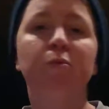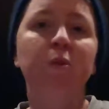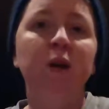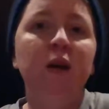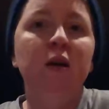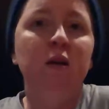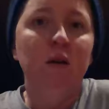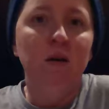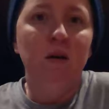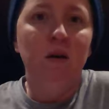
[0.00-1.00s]
read
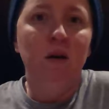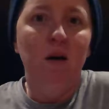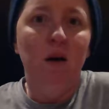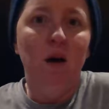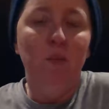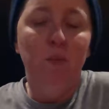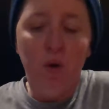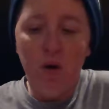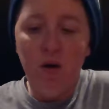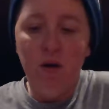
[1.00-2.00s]
a
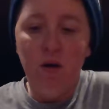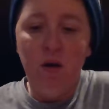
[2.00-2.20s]
book